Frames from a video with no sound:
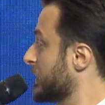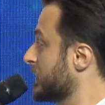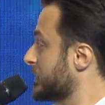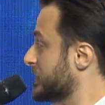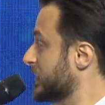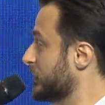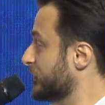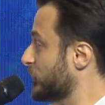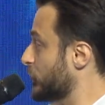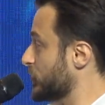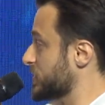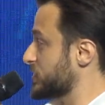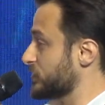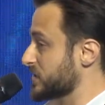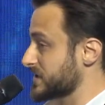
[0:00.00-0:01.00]
Then, of
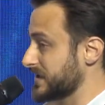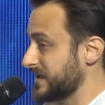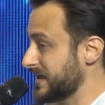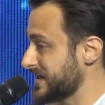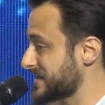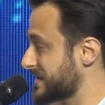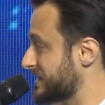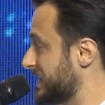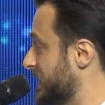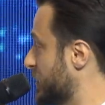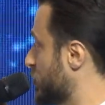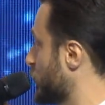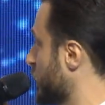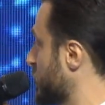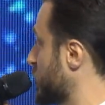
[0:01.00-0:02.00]
course, there is the last
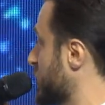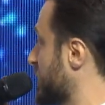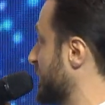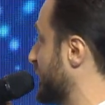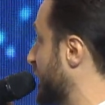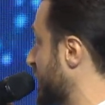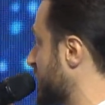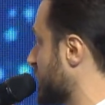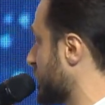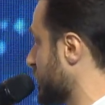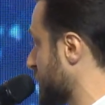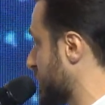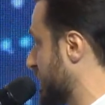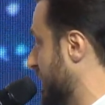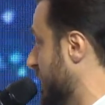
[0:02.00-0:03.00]
stage, which is the physical
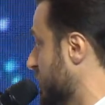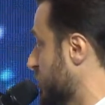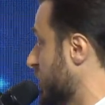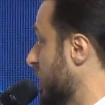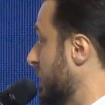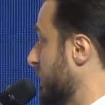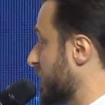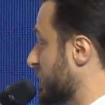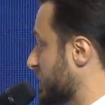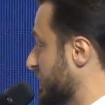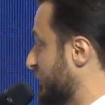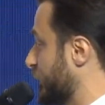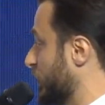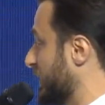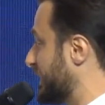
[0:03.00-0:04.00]
stage, because
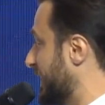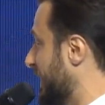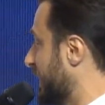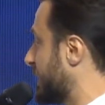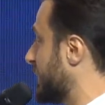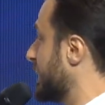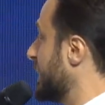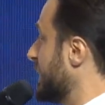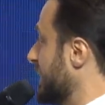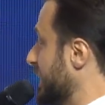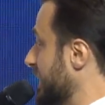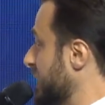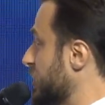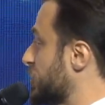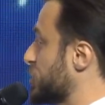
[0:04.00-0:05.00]
if we take
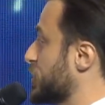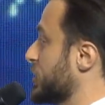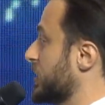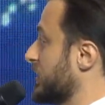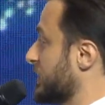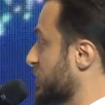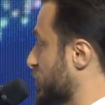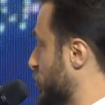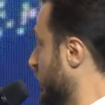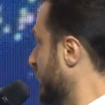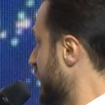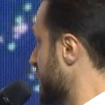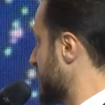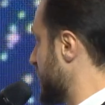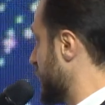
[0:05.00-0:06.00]
each
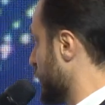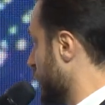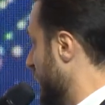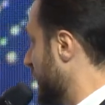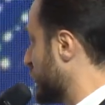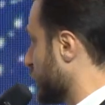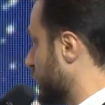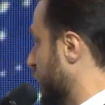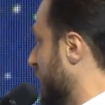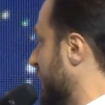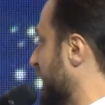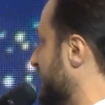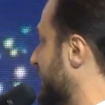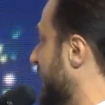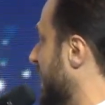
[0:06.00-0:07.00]
surface here, we need to break
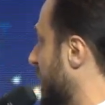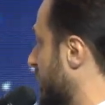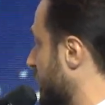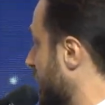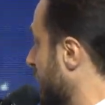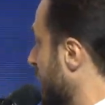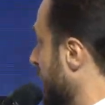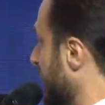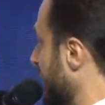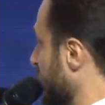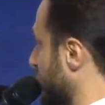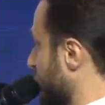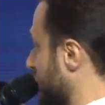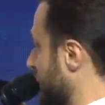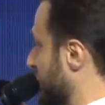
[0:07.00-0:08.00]
it down
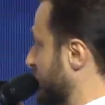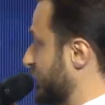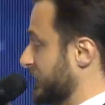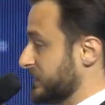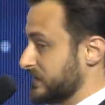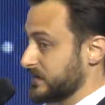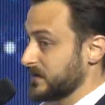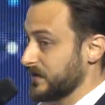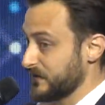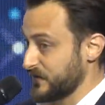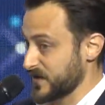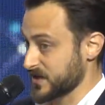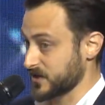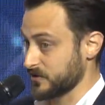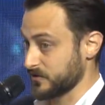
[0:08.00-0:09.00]
into the different
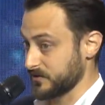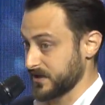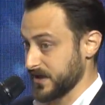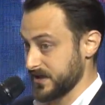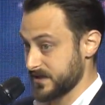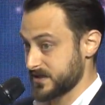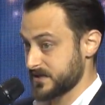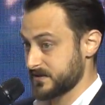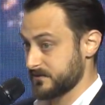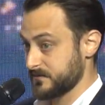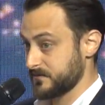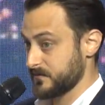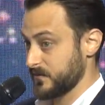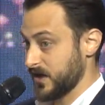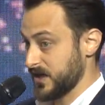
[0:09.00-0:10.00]
physical gates.
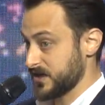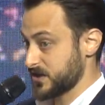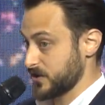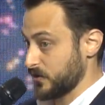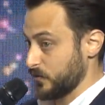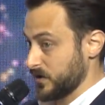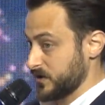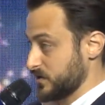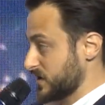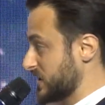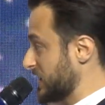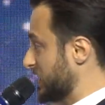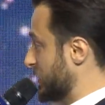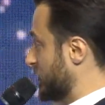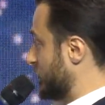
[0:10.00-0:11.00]
Right? So what you
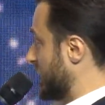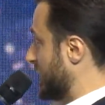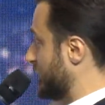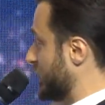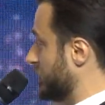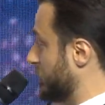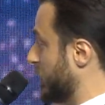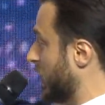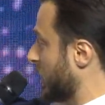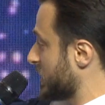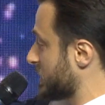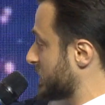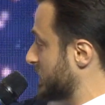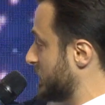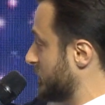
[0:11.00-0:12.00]
see here, every
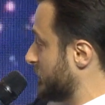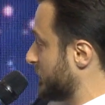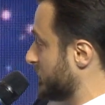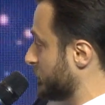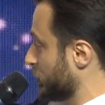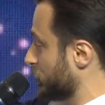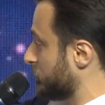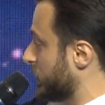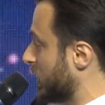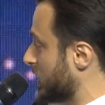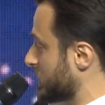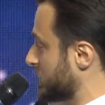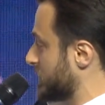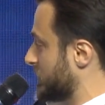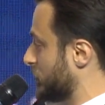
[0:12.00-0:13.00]
box here, the blue
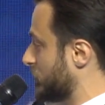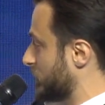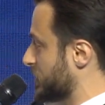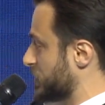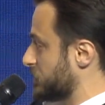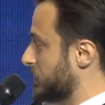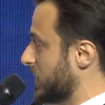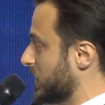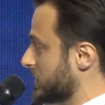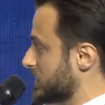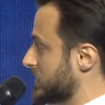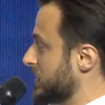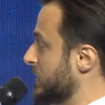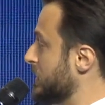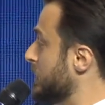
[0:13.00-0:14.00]
box and the orange box,
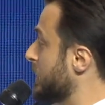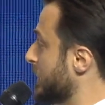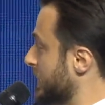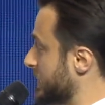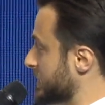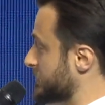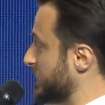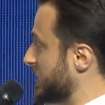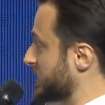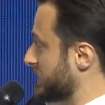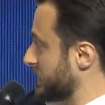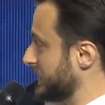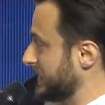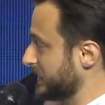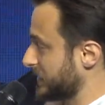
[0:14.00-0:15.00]
is
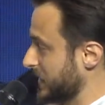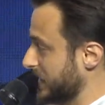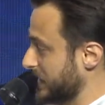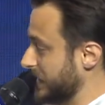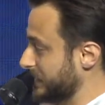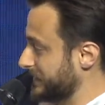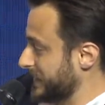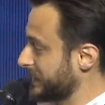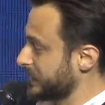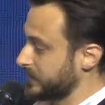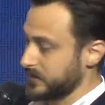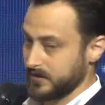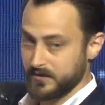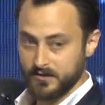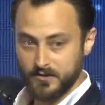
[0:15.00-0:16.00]
basically a
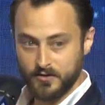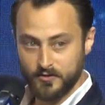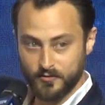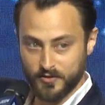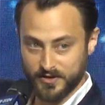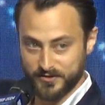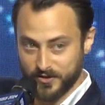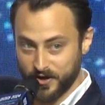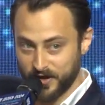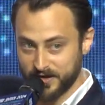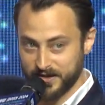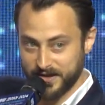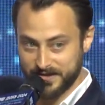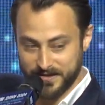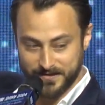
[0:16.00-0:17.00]
tick or a talk
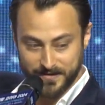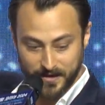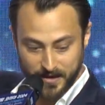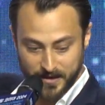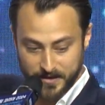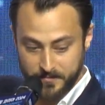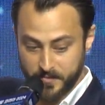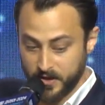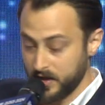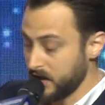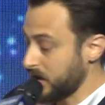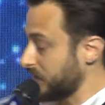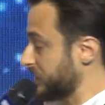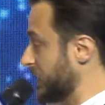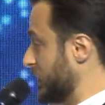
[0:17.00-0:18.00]
in the time
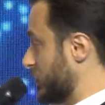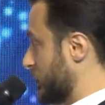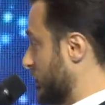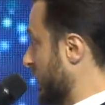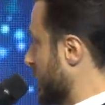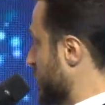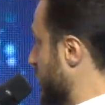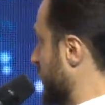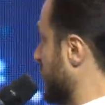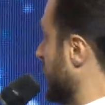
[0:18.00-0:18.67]
of the error correction,